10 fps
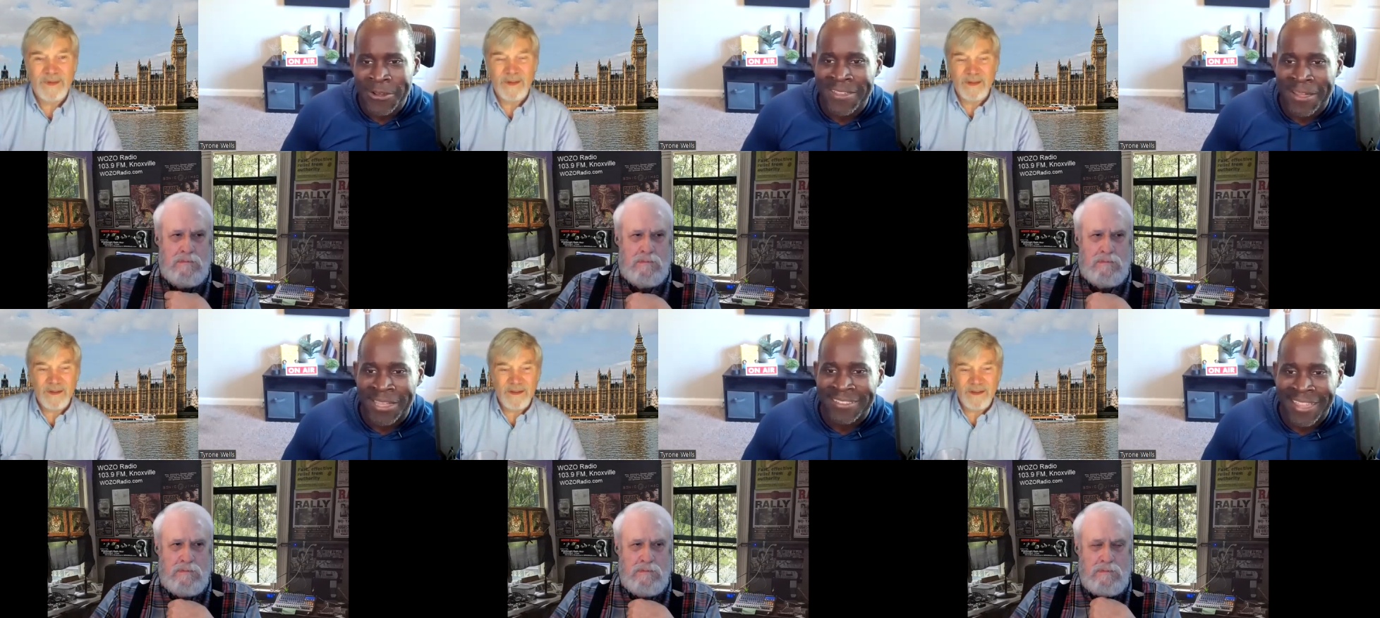Speaker 1: What are you
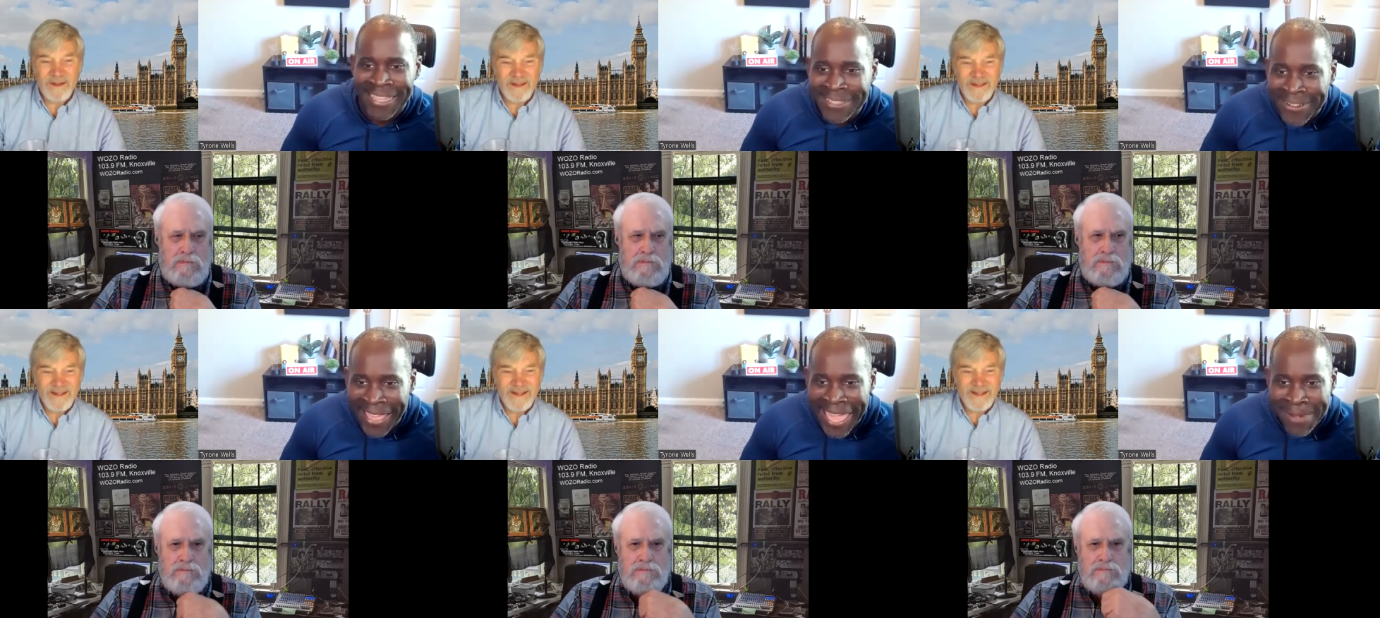talking about? Tiny
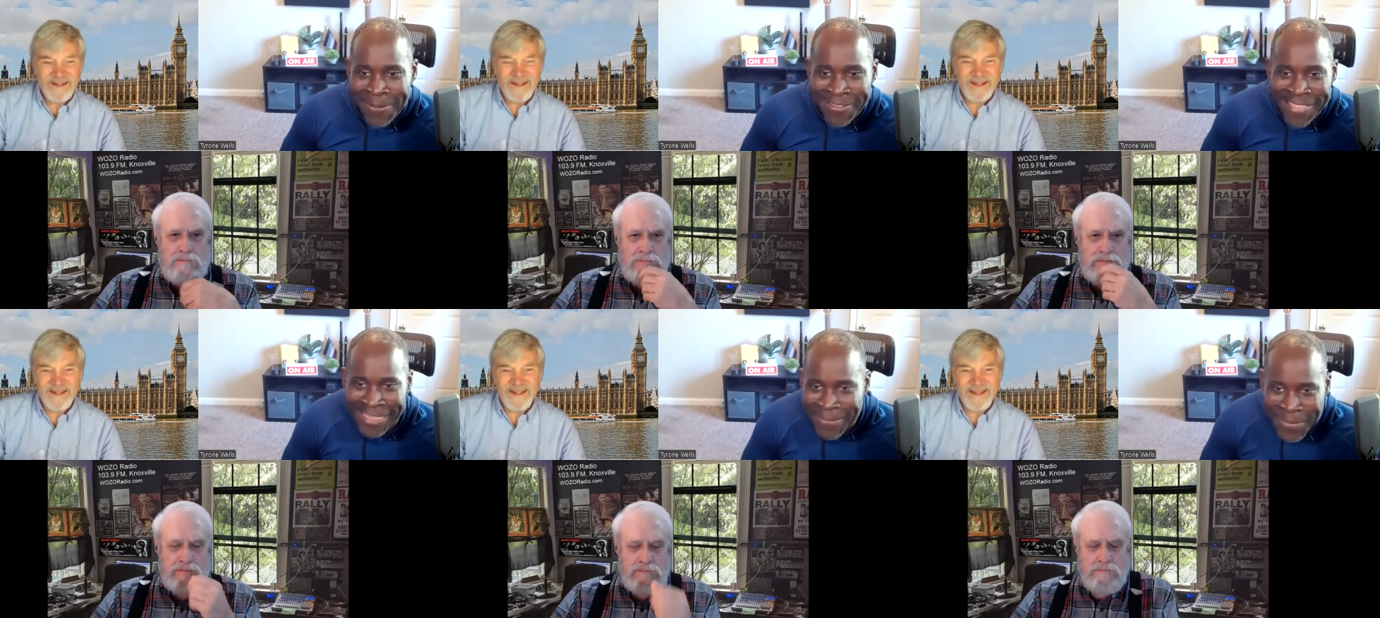little animals
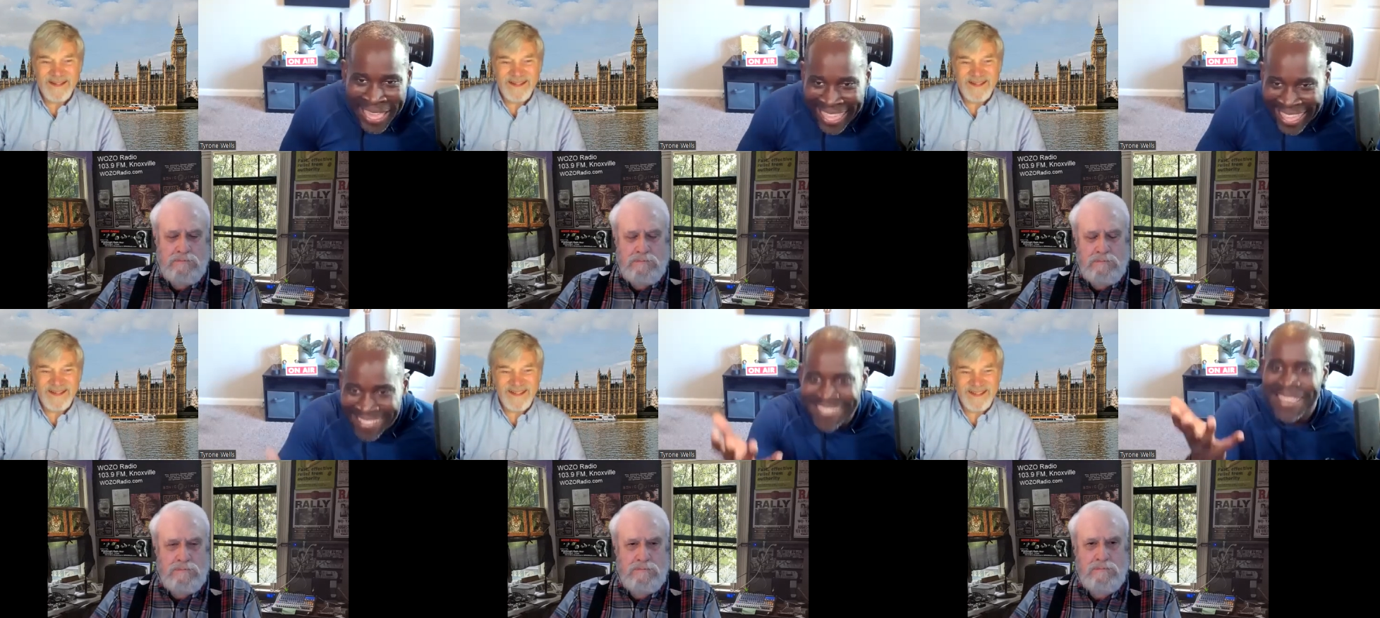that live in my
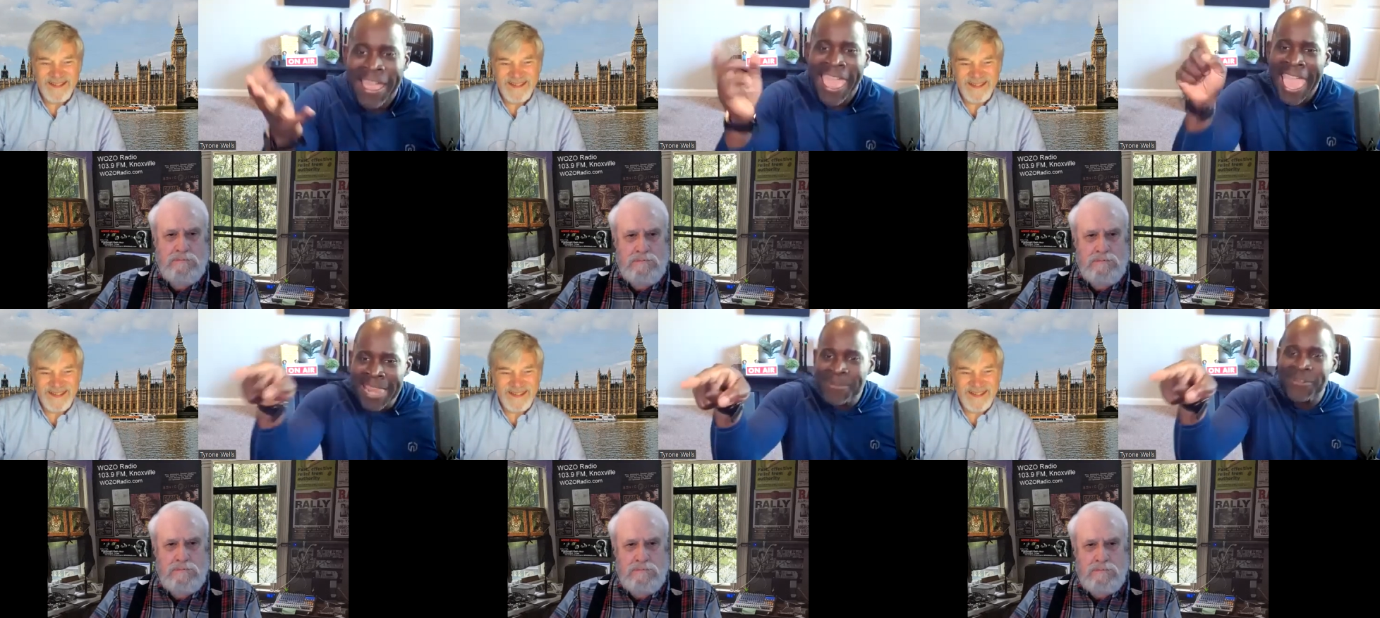hands?
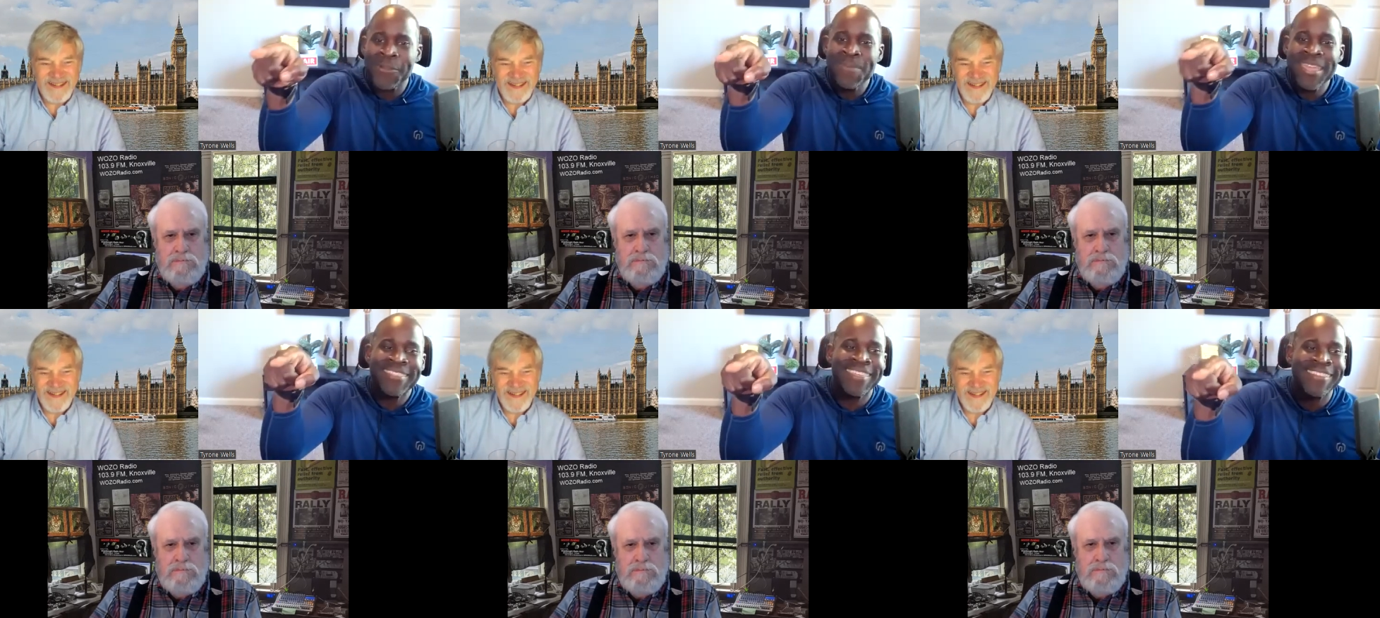Animals are
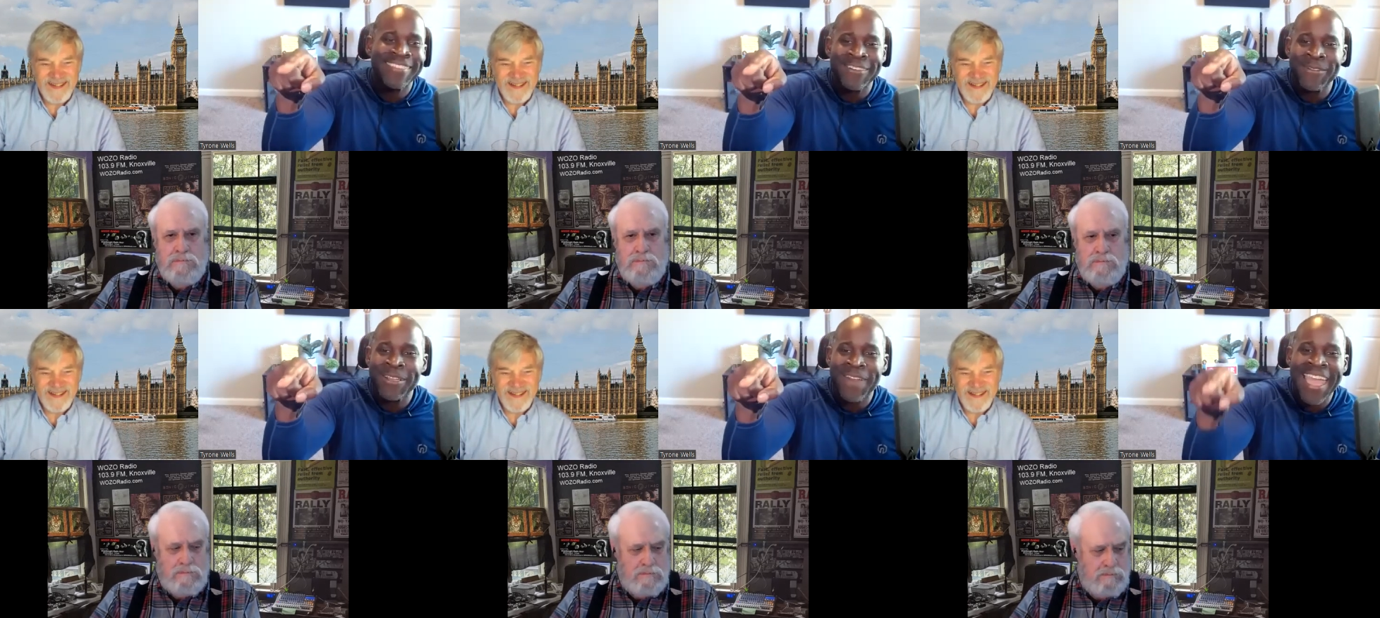big things that
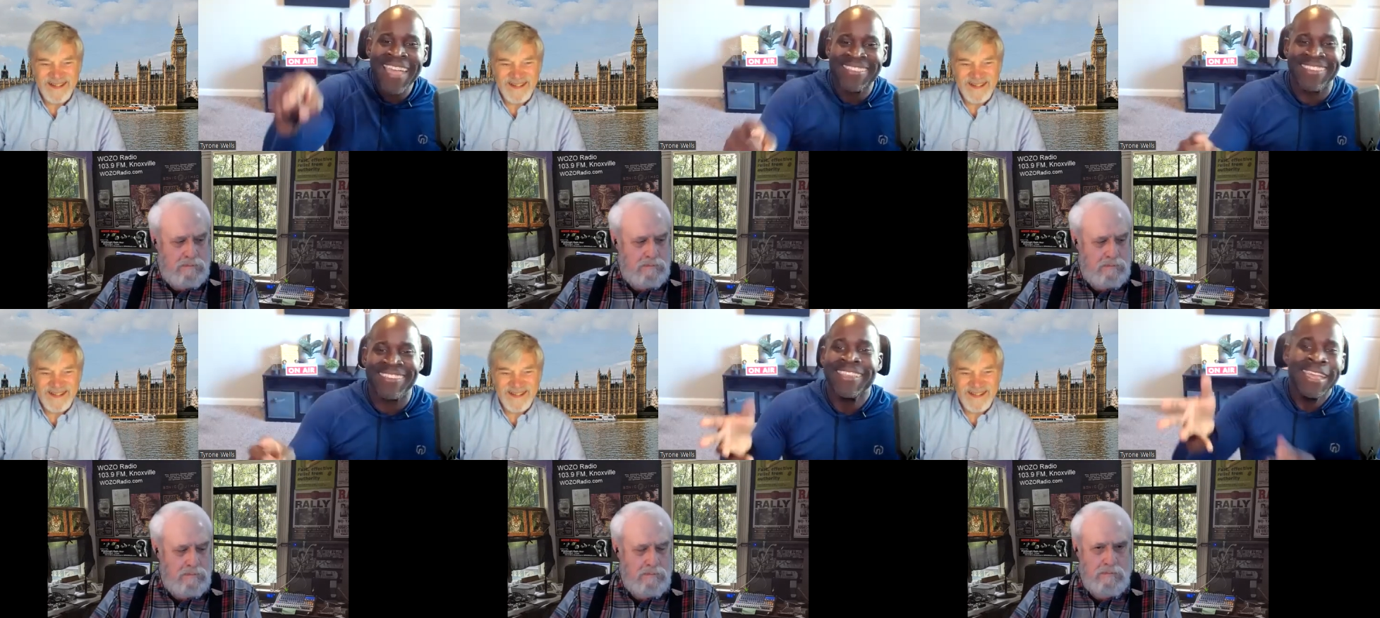are in
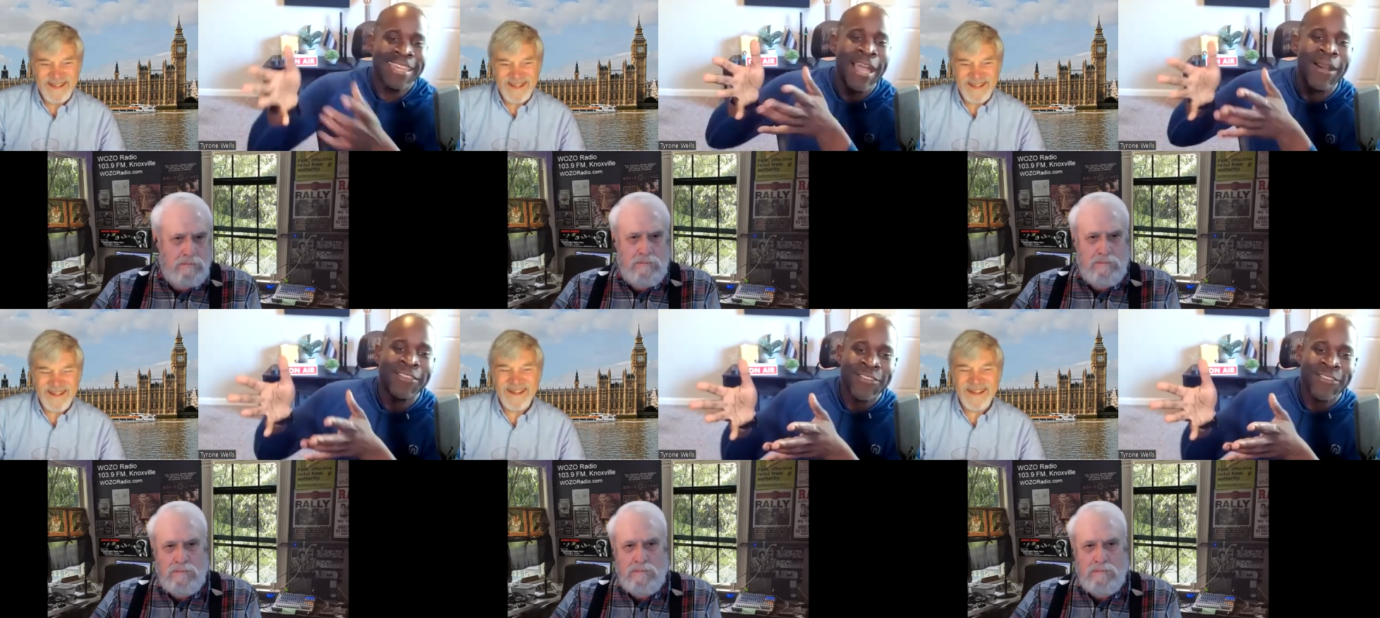grasses. Now,